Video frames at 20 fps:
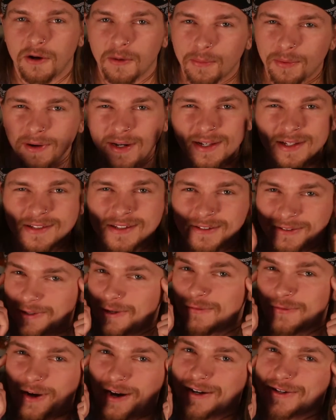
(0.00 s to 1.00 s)
our brains
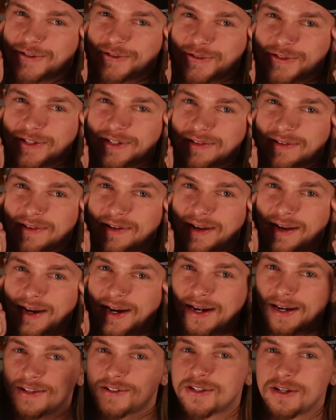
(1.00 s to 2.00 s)
love oxygen,
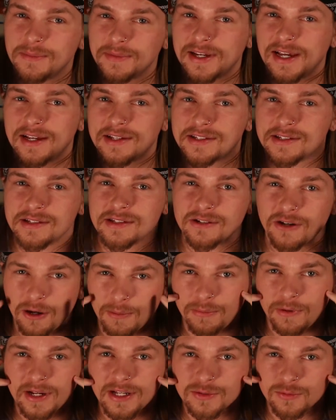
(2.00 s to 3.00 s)
and in some cases, our
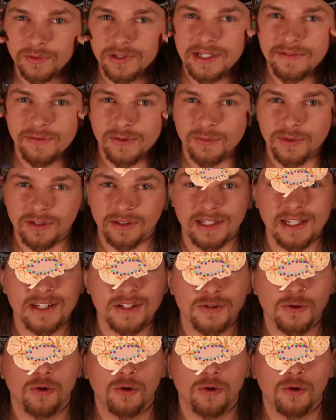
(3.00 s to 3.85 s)
brains will even release